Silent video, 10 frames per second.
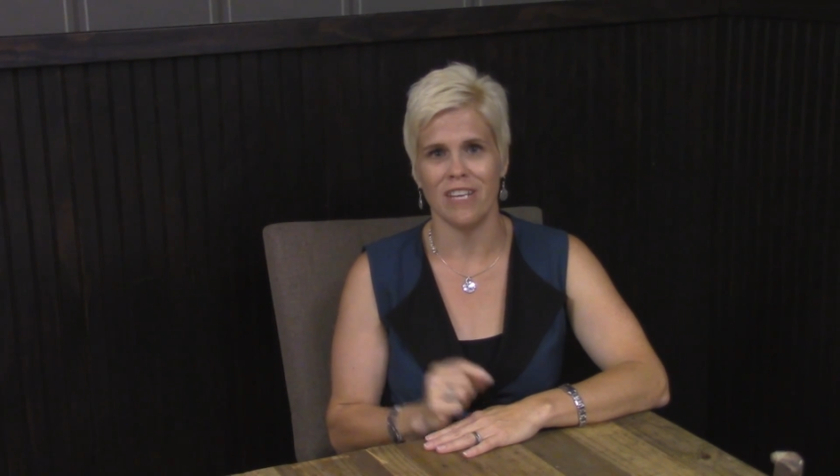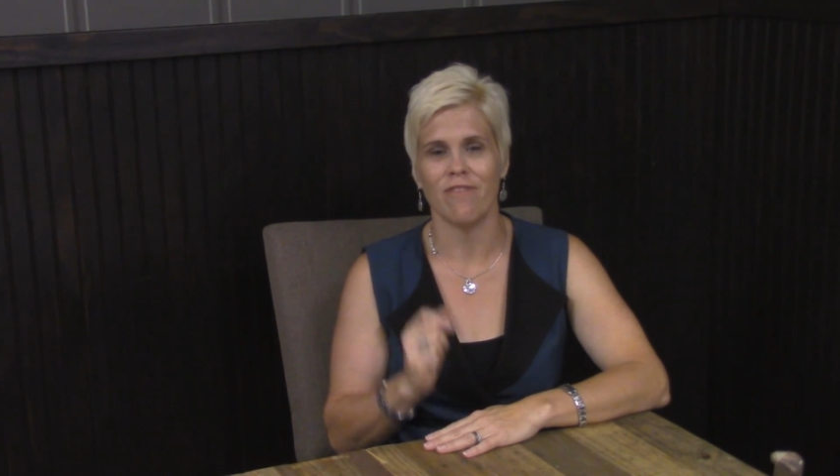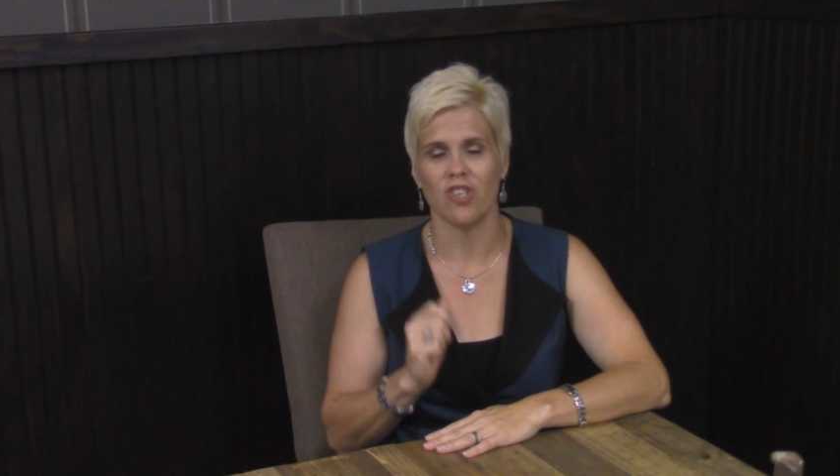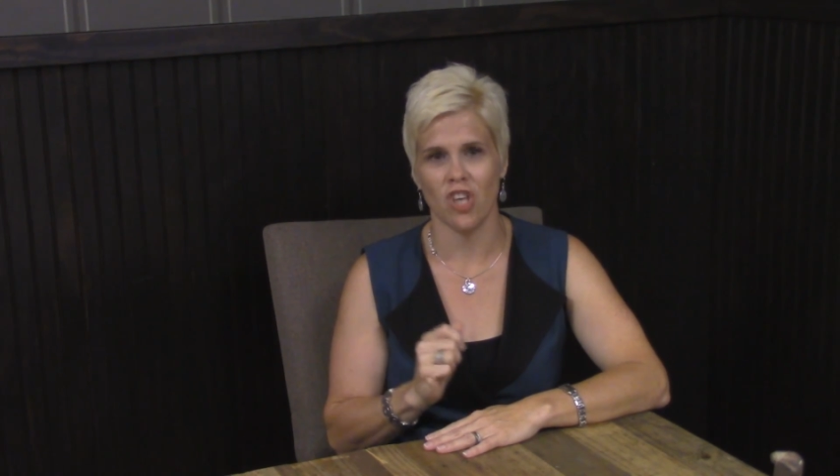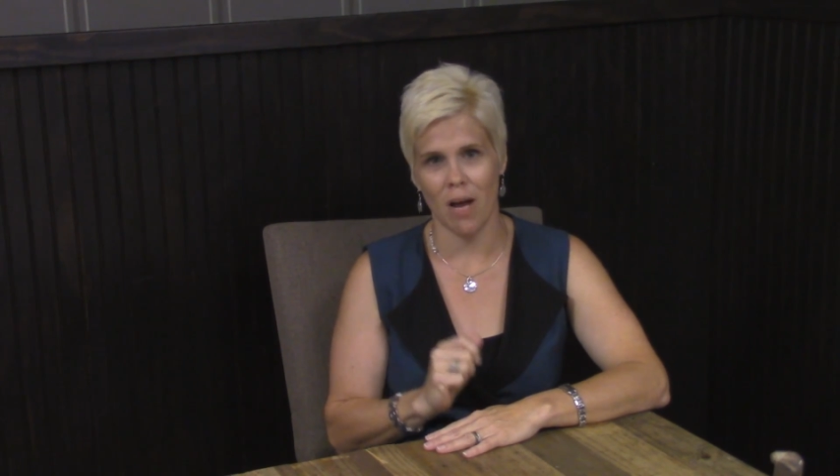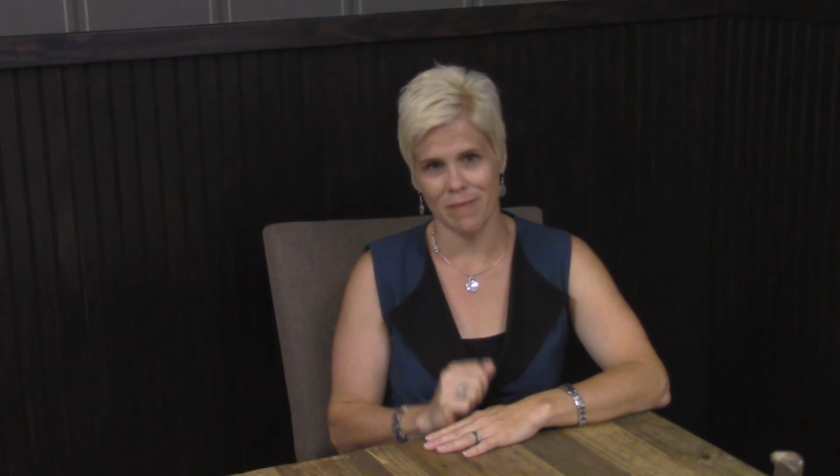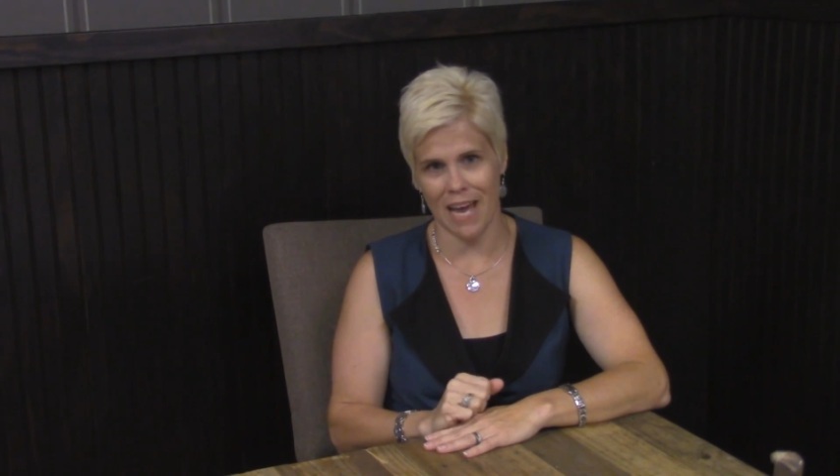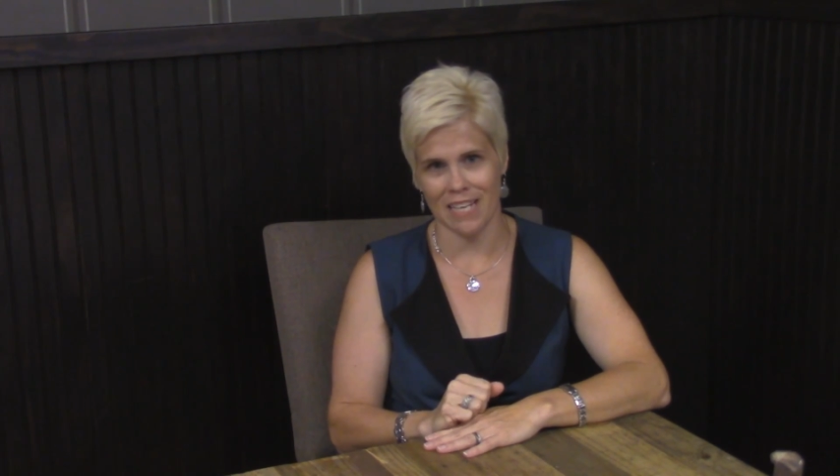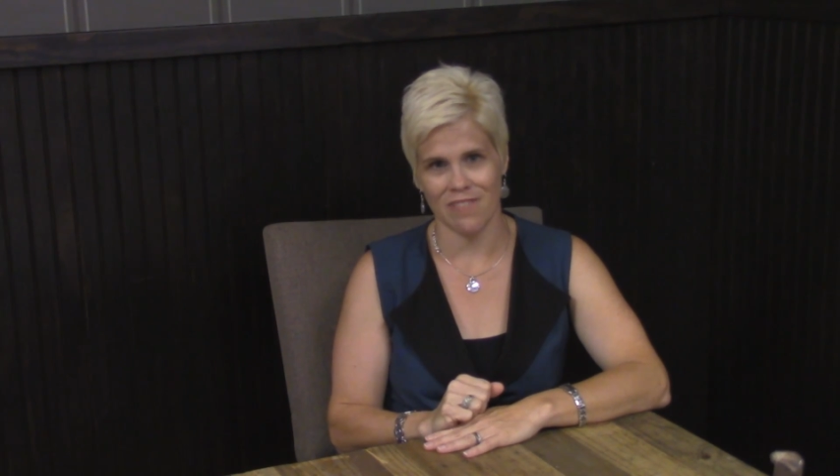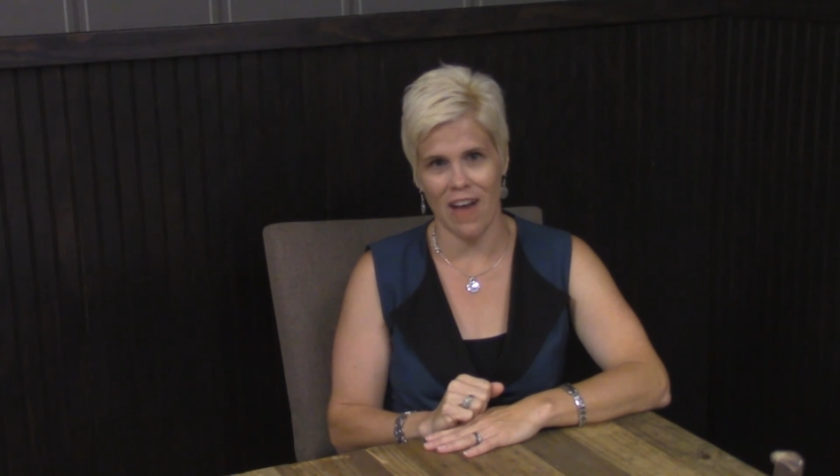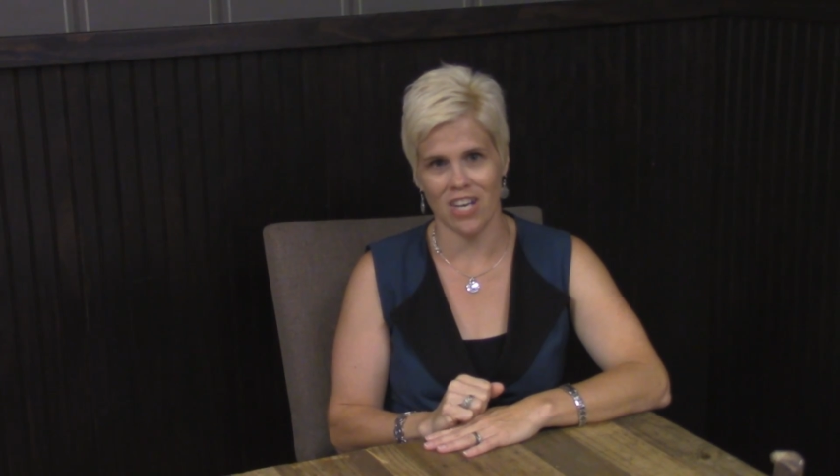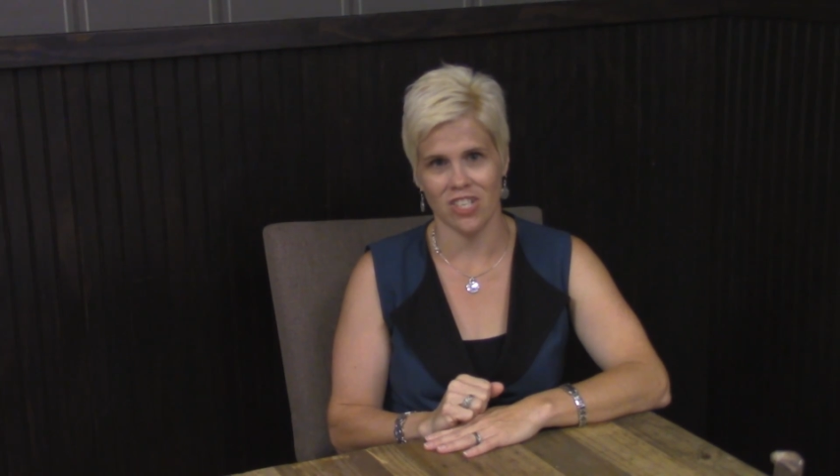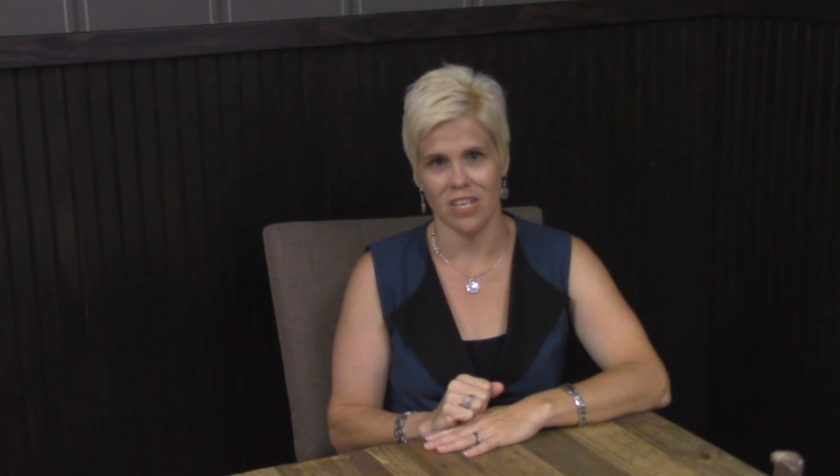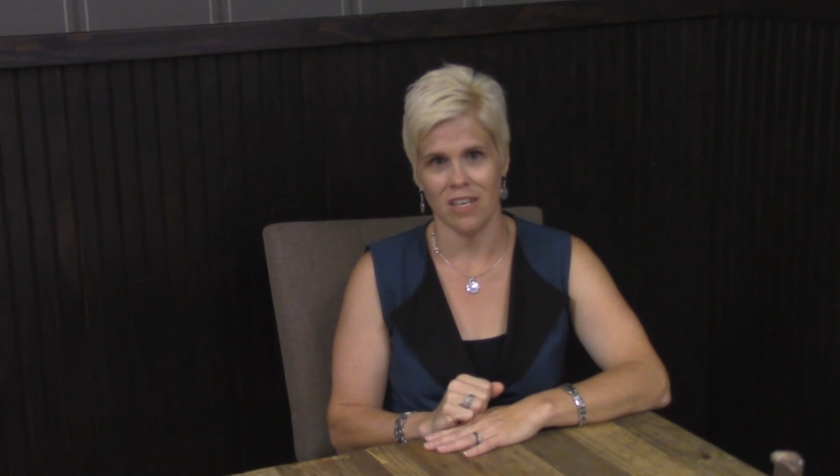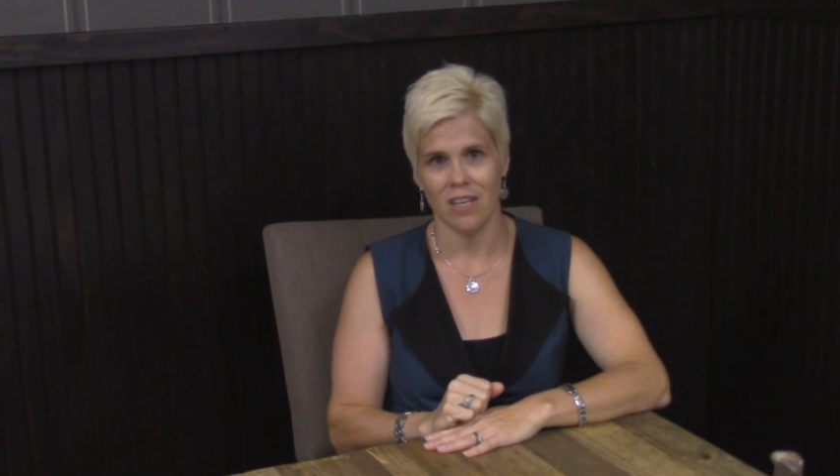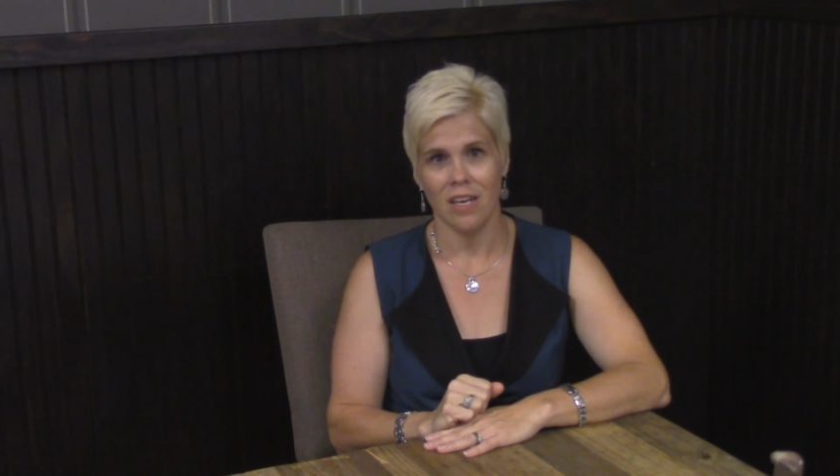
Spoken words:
for job satisfaction.